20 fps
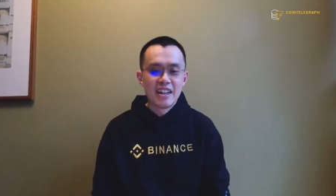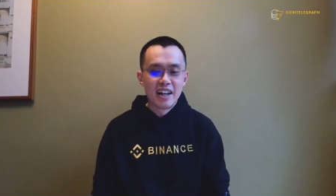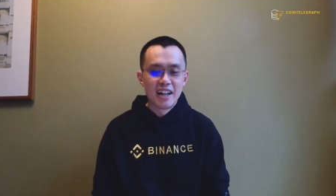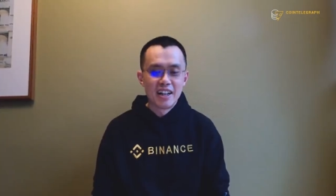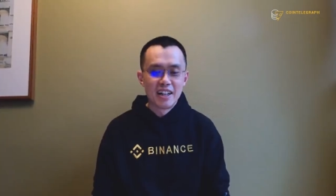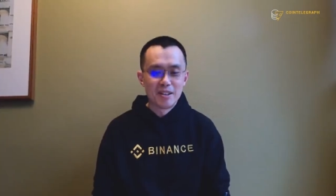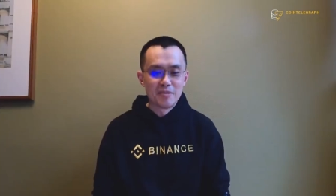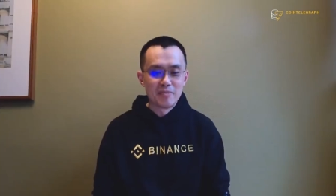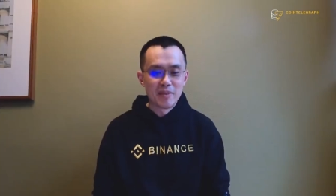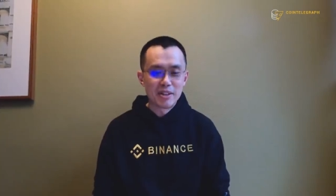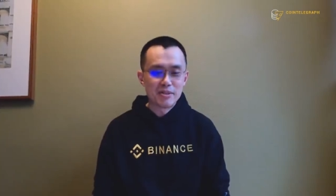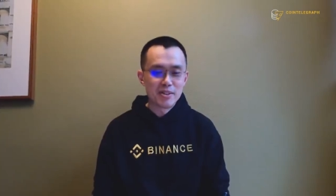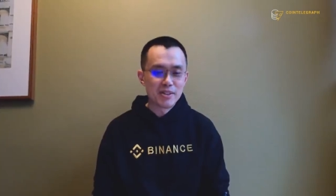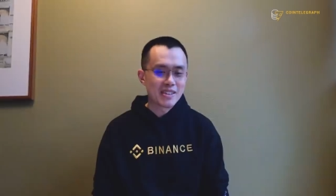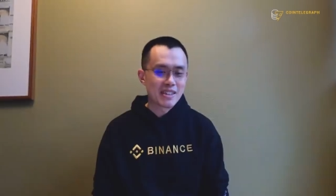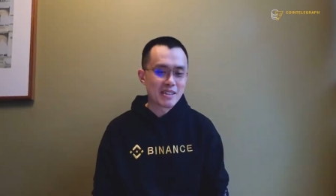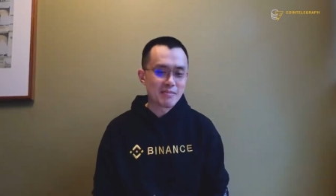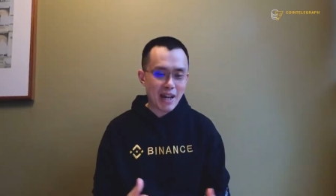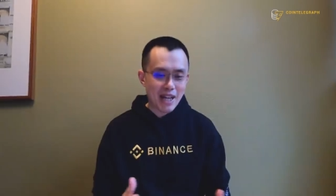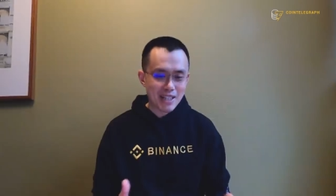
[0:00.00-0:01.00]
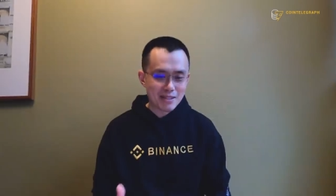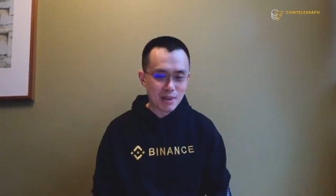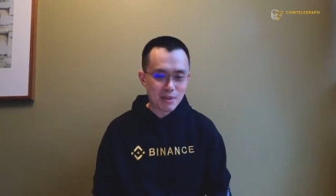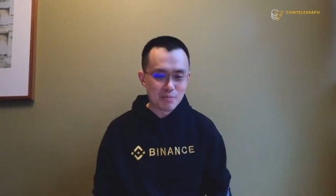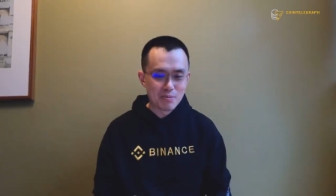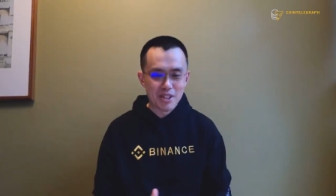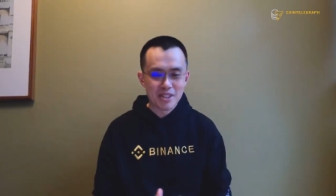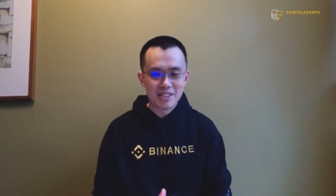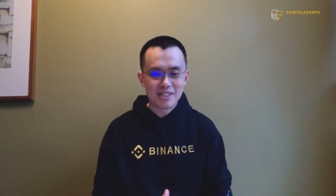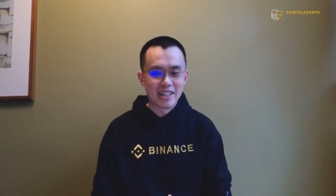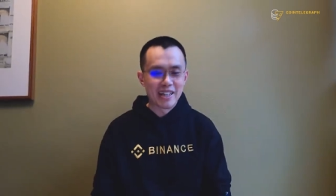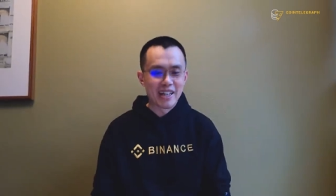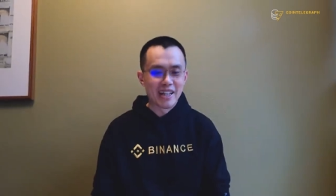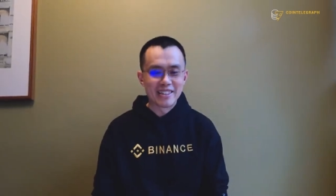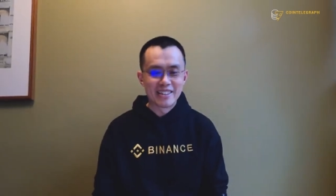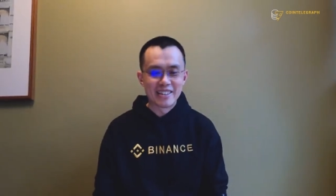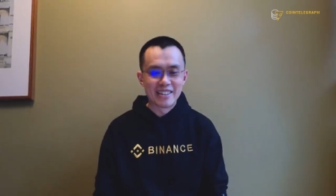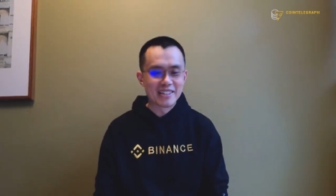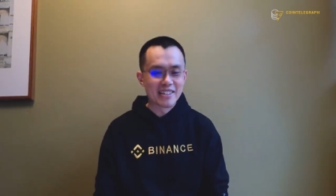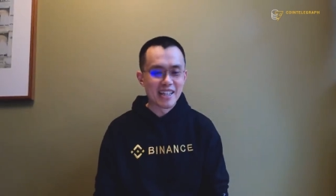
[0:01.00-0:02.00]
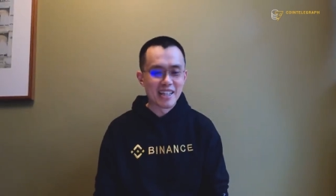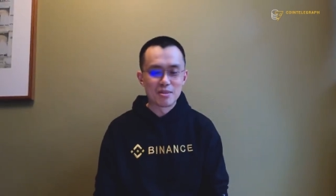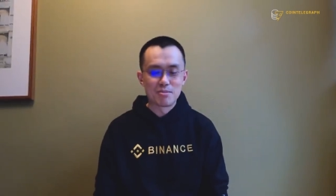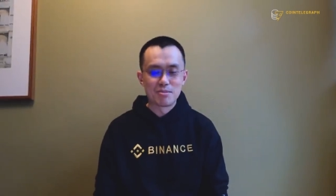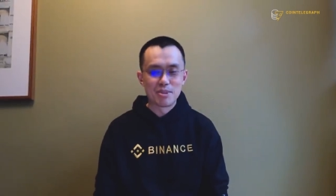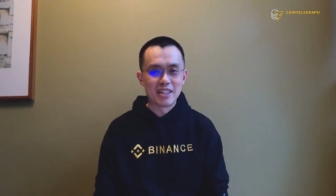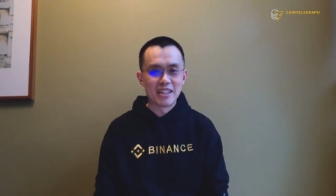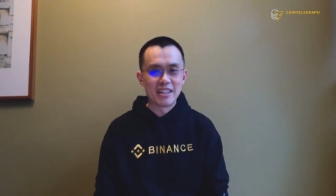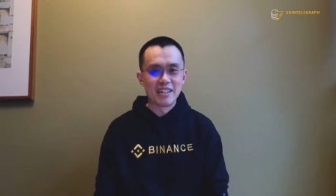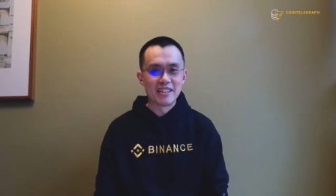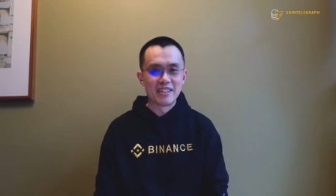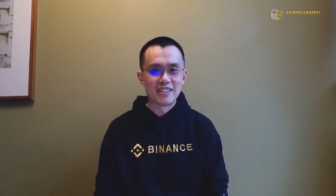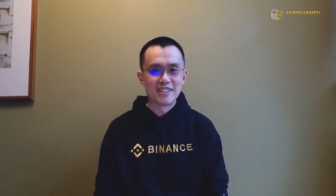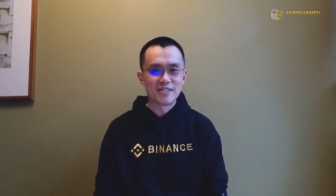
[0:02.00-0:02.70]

Um, I recently passed my birthday. I didn't celebrate either.